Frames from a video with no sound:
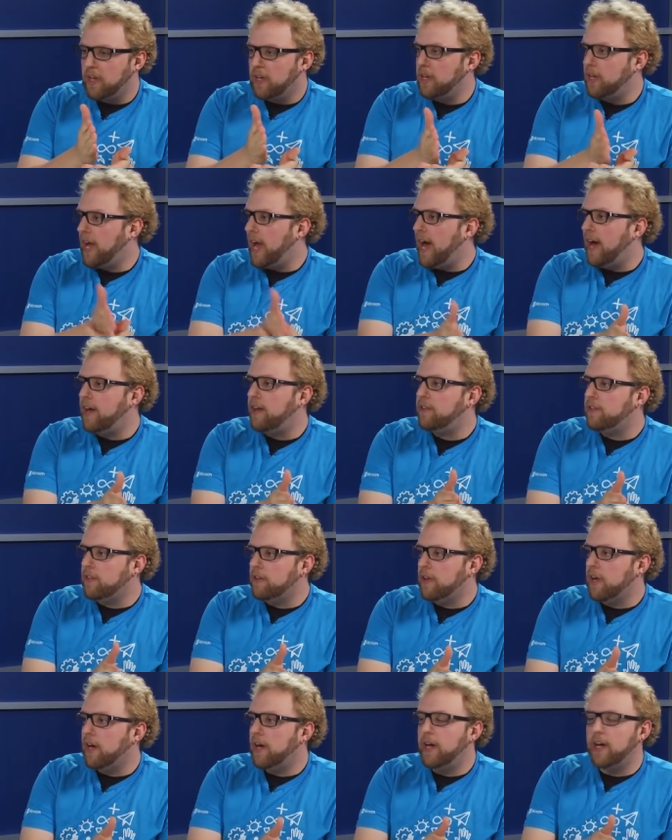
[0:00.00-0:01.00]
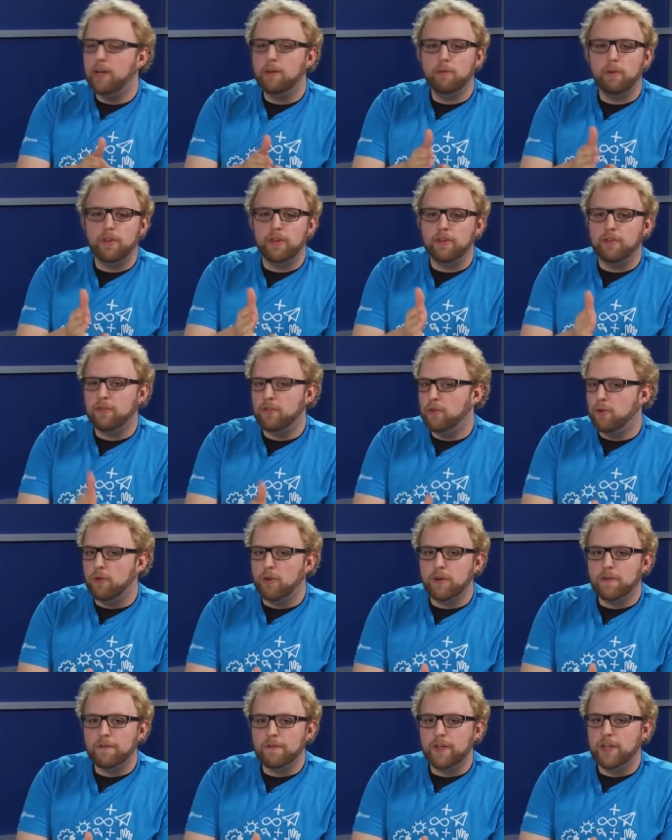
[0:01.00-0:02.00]
ads aligned with a
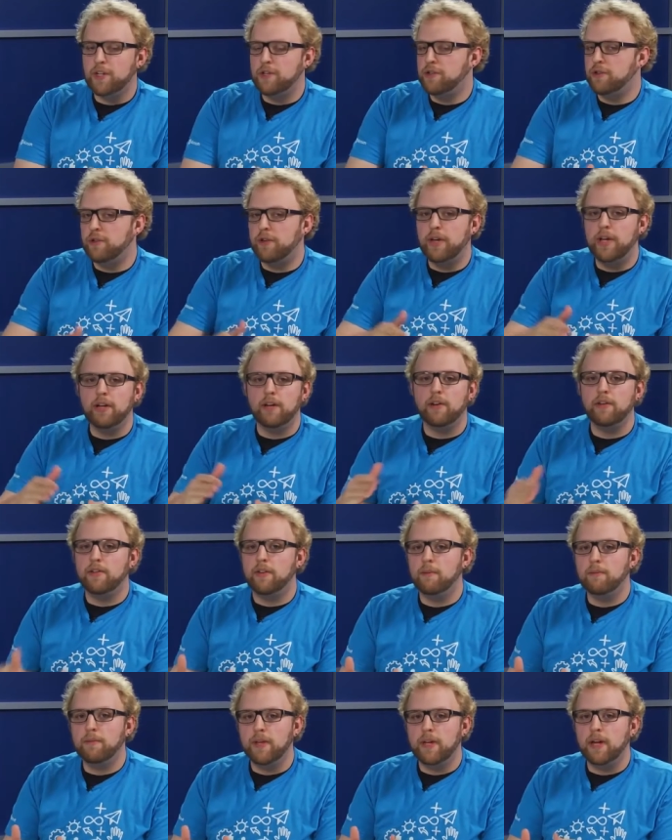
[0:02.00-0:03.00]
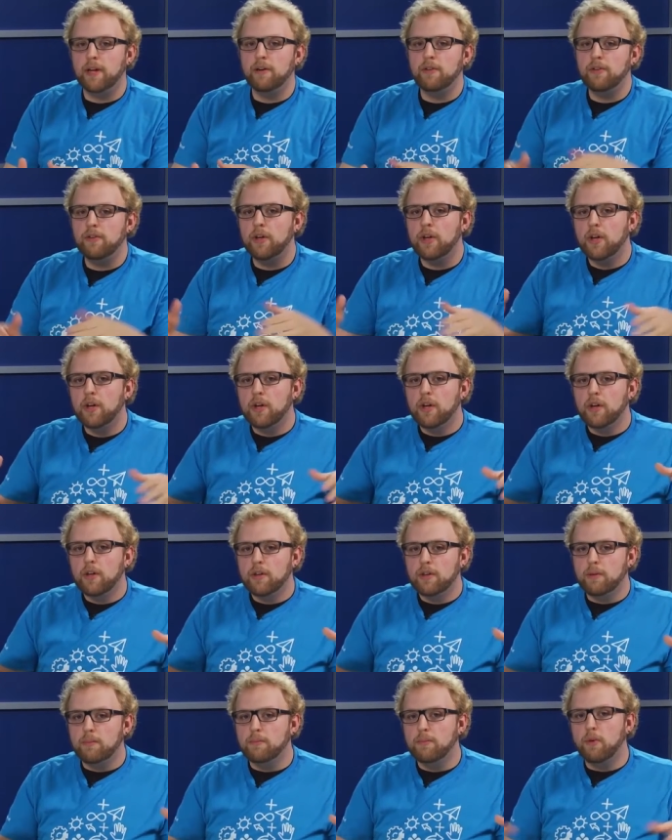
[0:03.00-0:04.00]
store featuring and something else,
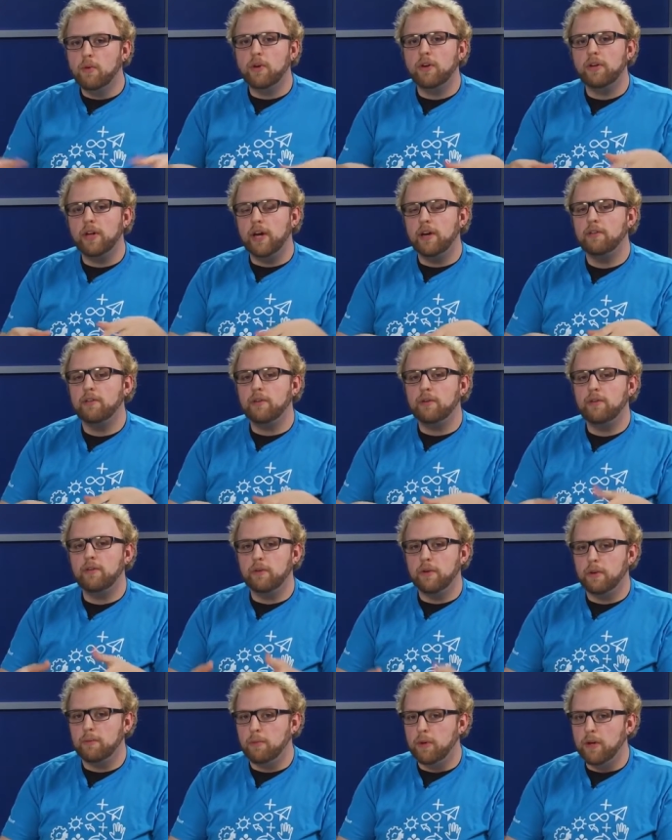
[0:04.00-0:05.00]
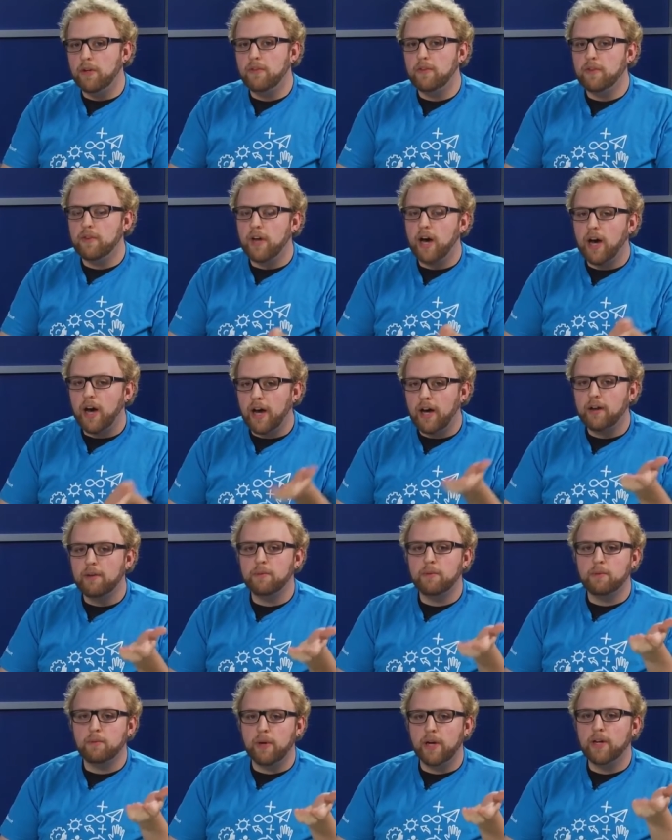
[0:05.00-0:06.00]
the more downloads at once, the higher up
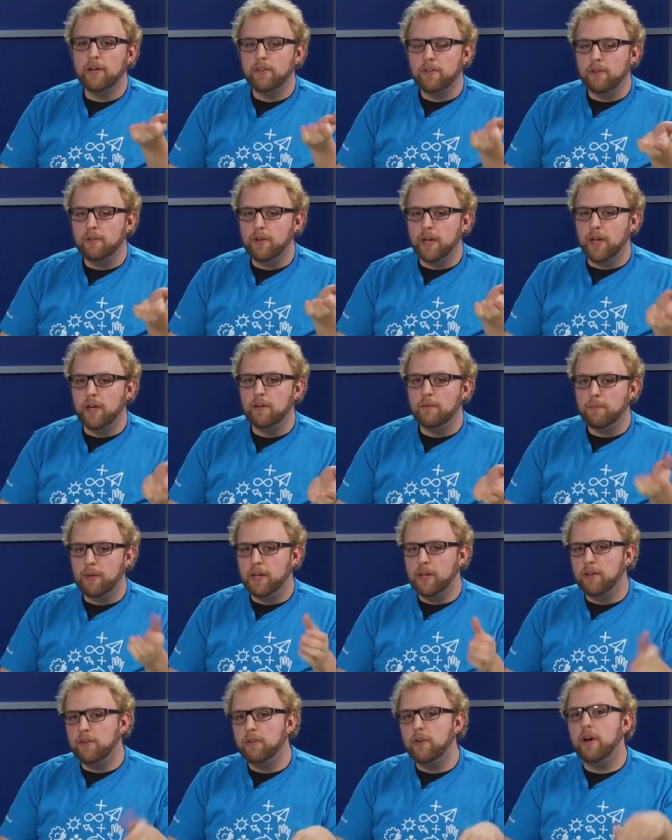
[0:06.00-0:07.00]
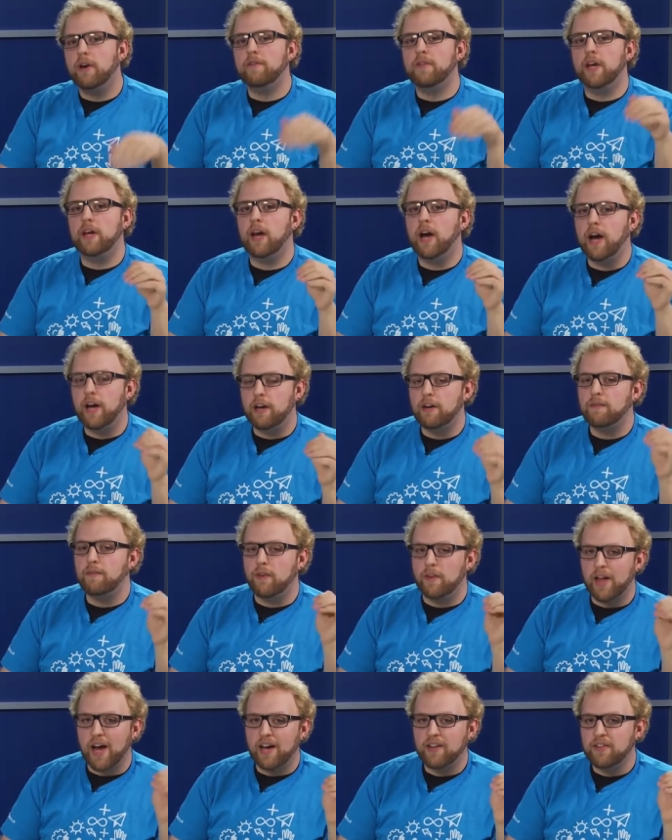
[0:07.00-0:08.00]
the ranks you'll get because you'll have that higher
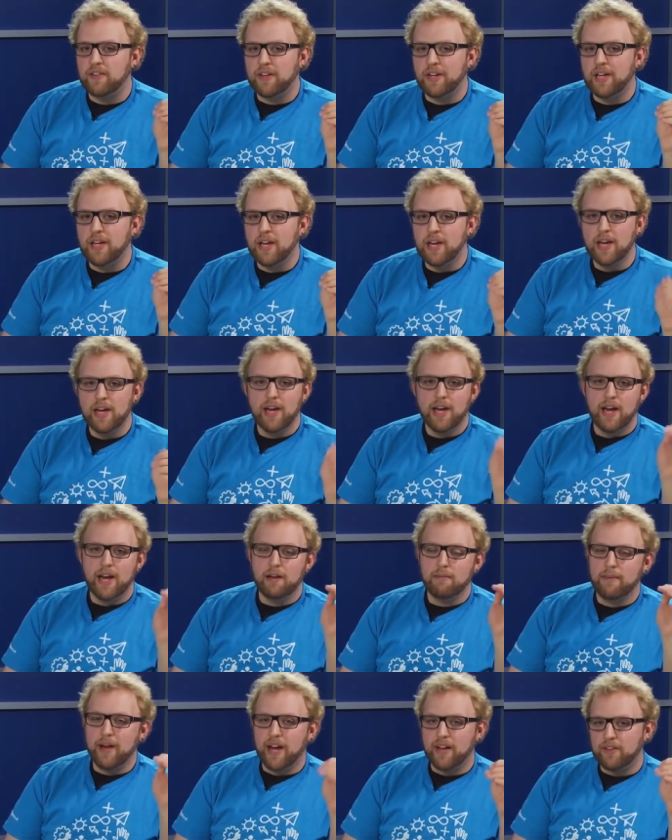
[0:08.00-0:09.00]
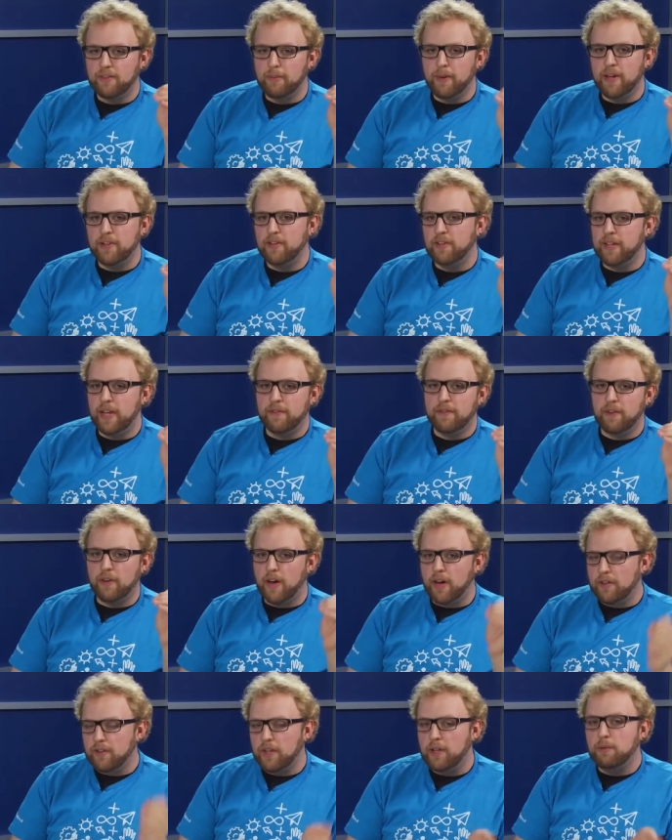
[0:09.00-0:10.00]
velocity, and maximizing that
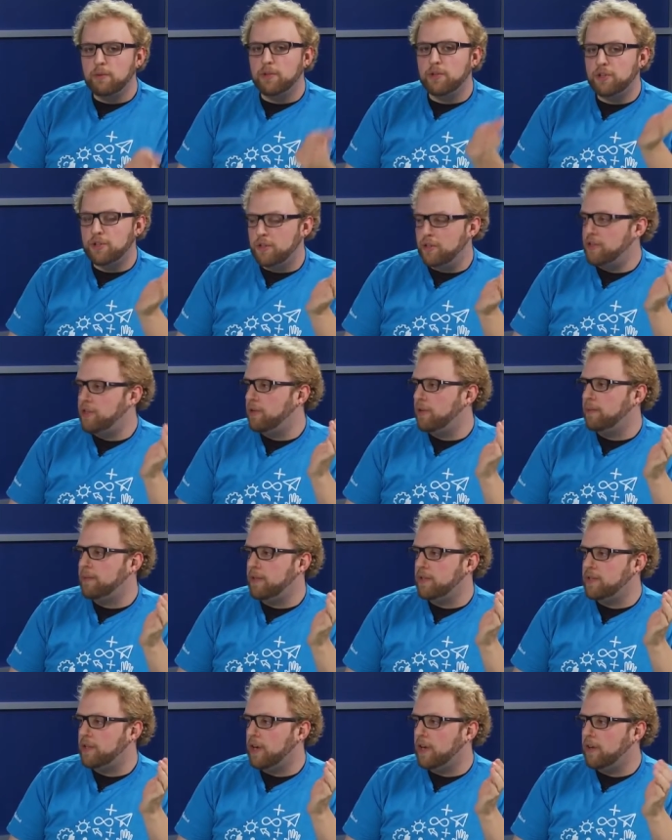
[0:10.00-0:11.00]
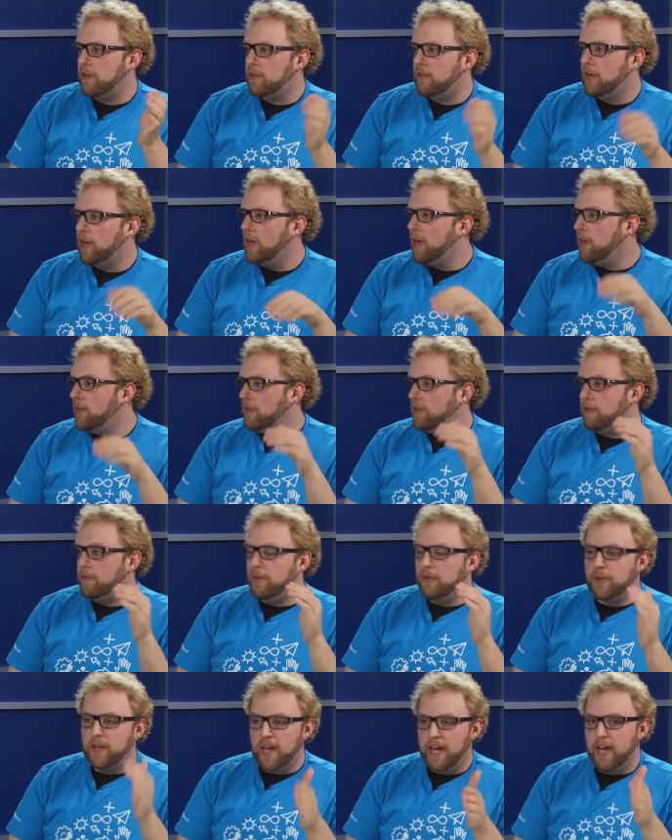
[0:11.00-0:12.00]
velocity will shoot you up the charts. So if
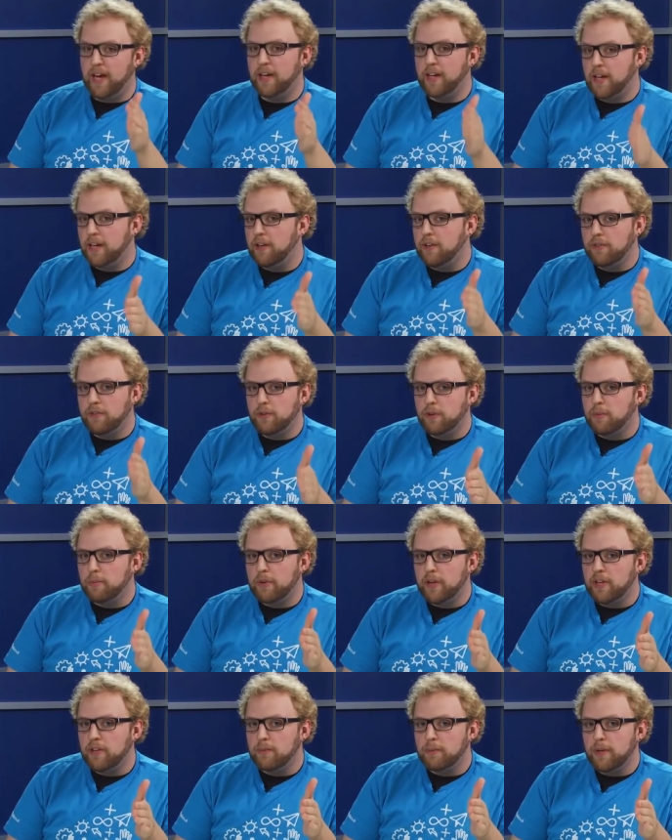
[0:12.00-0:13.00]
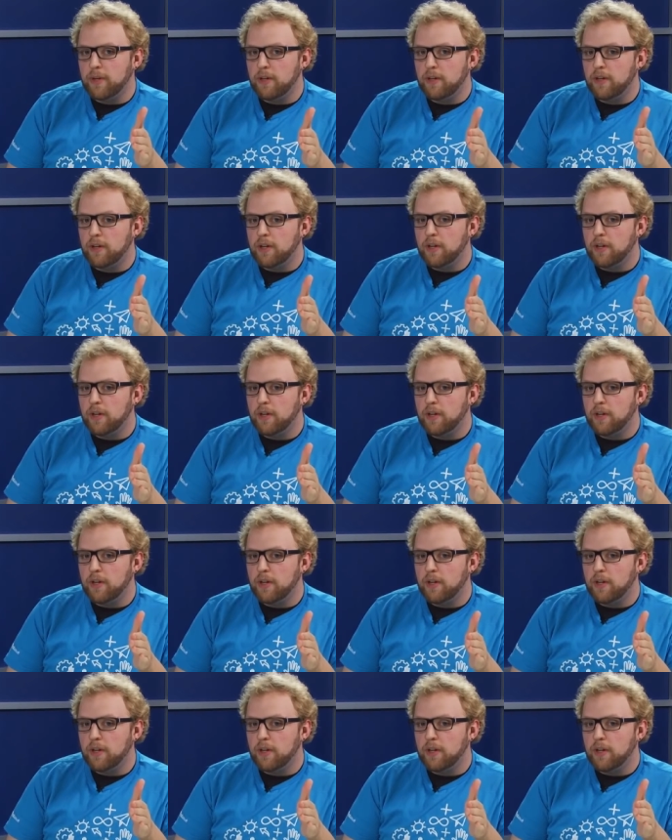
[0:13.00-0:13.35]
you can get a store placement,